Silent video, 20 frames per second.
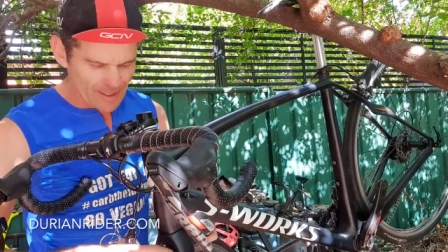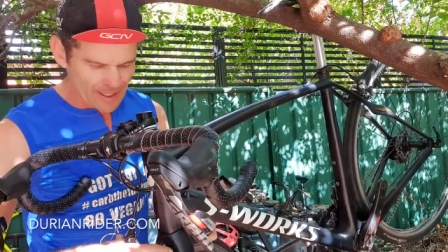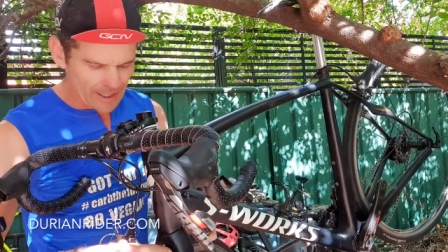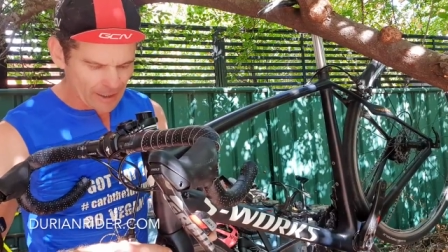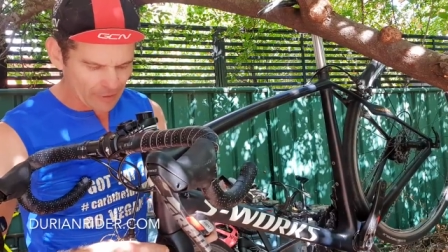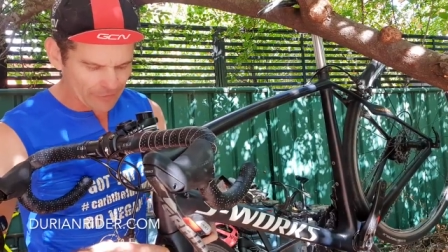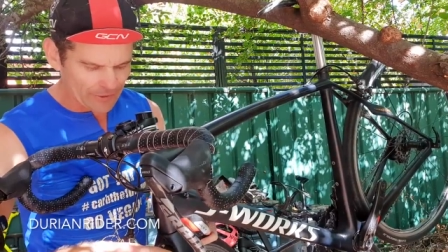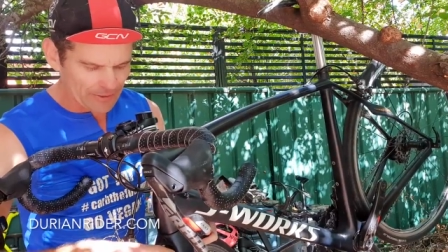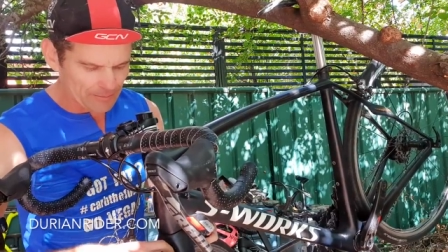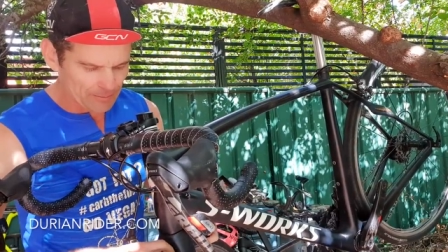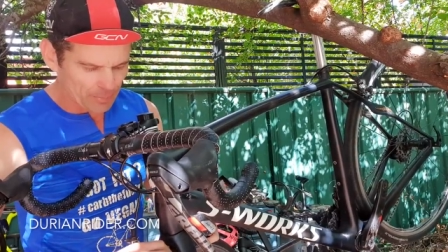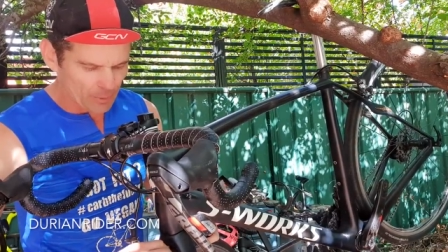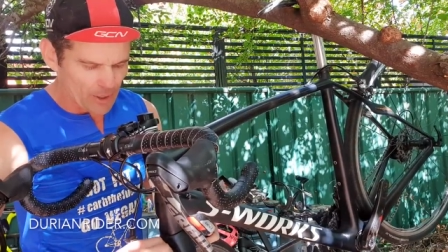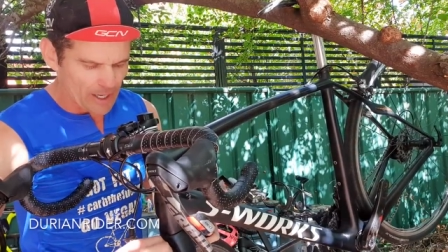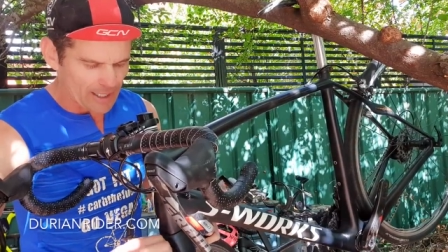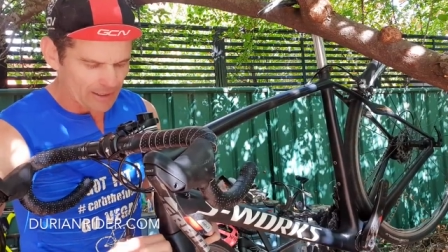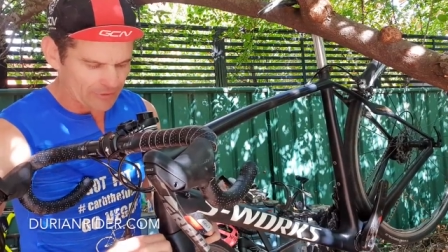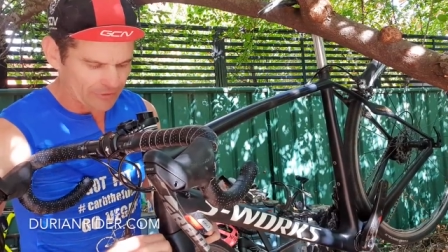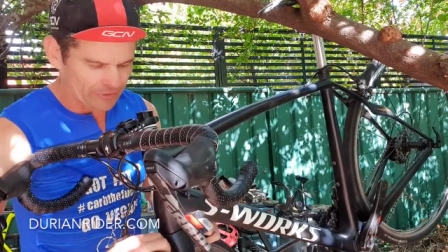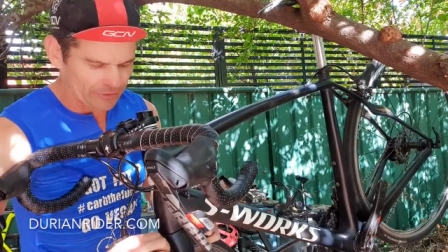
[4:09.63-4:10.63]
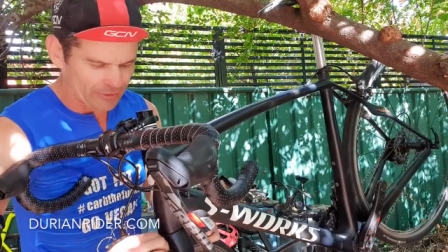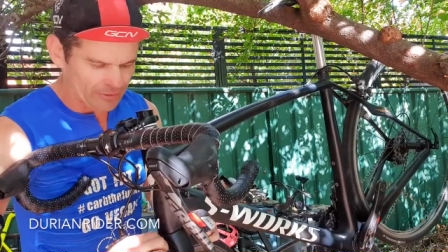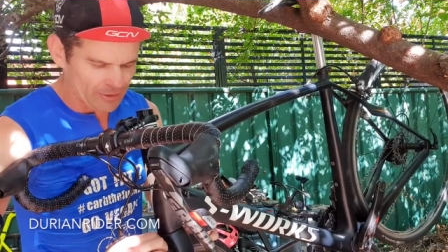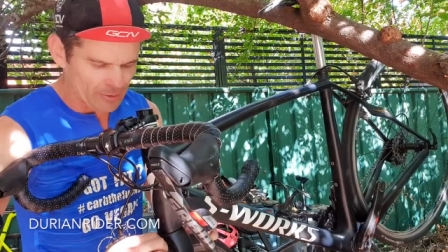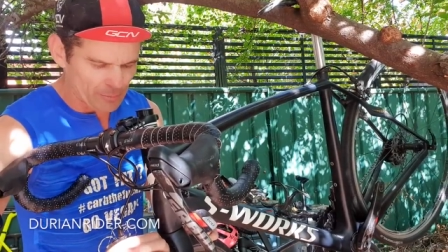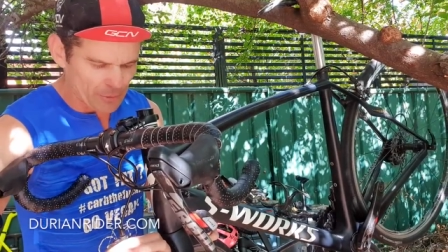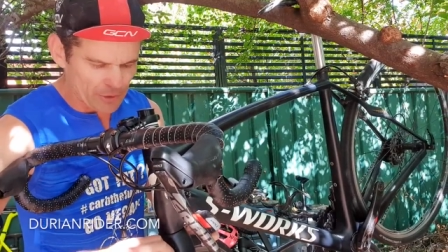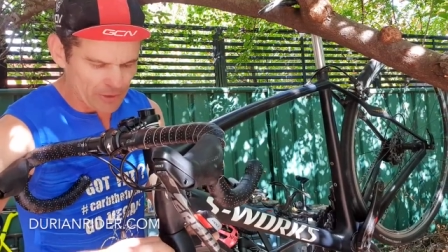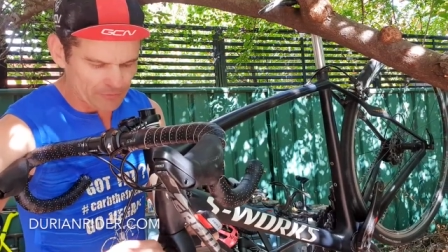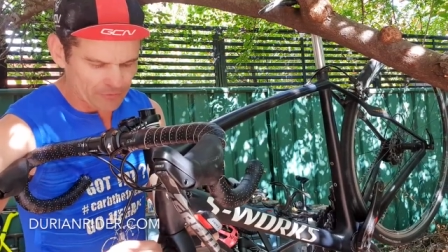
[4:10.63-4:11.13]
and I think bikes, the
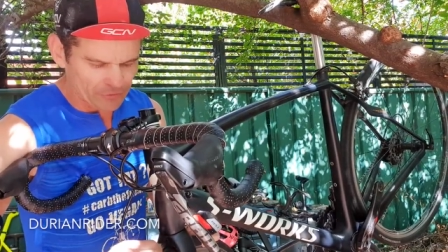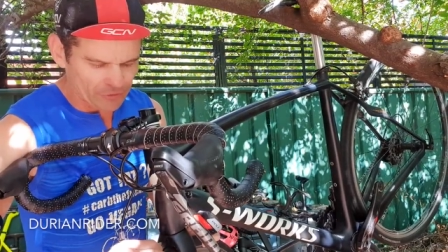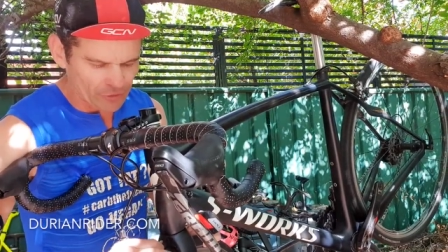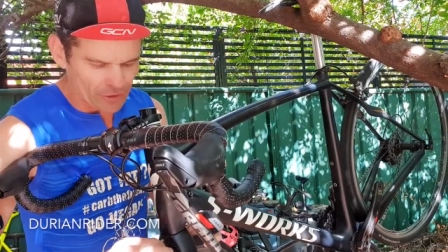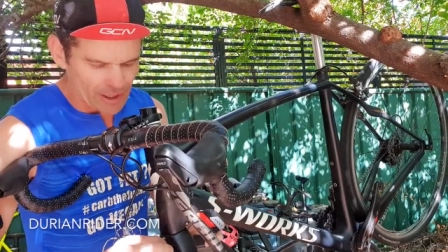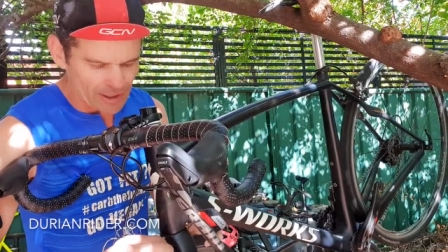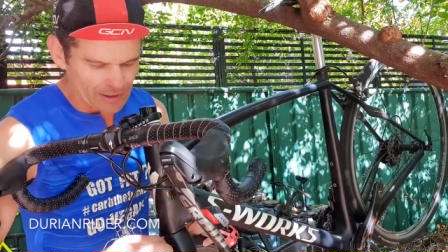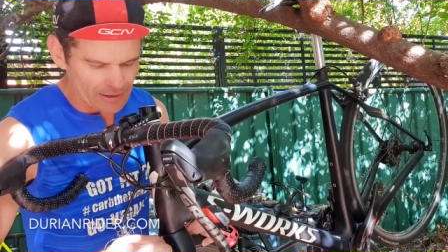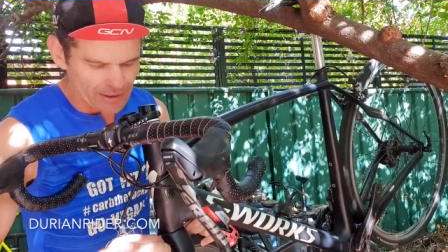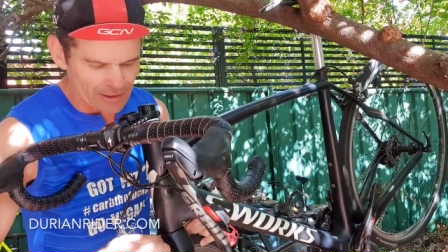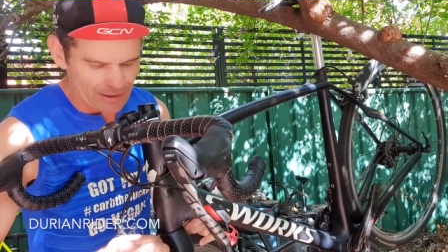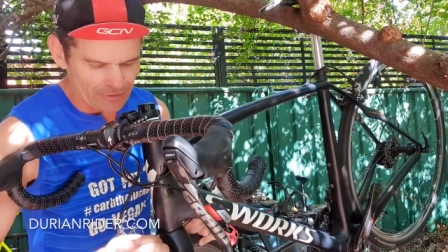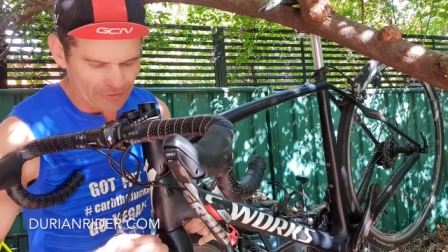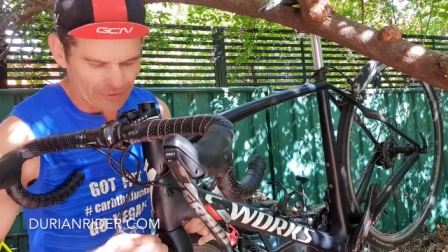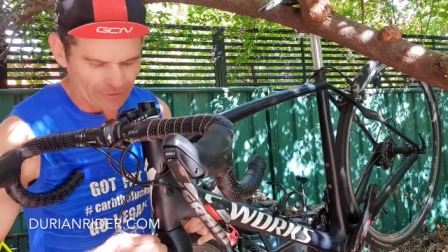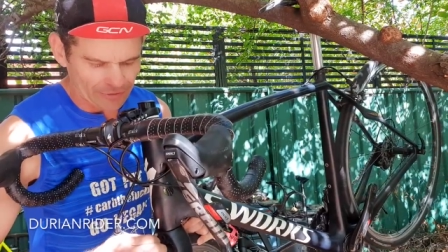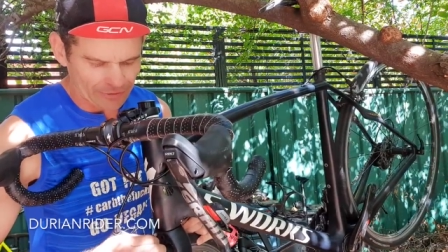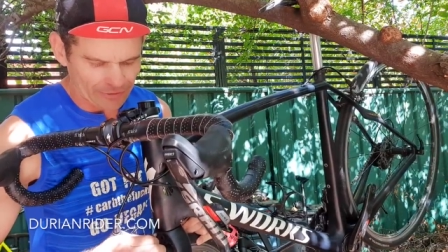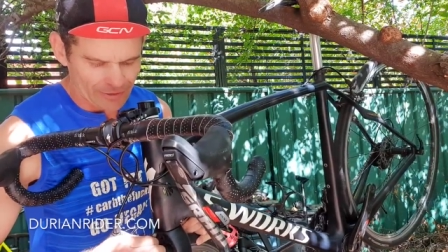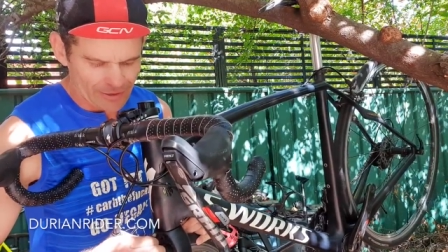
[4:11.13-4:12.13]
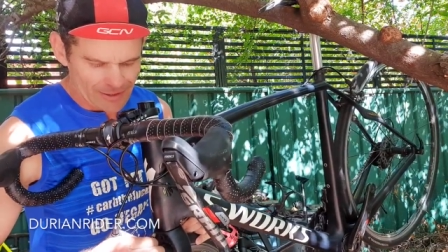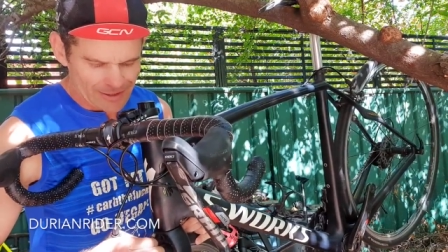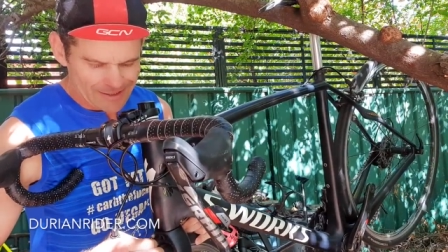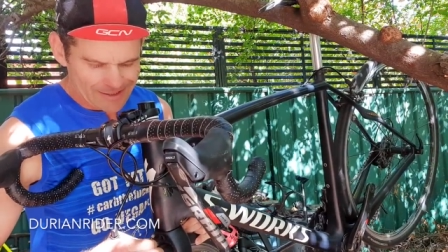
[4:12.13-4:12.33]
beauty of cycling is it's,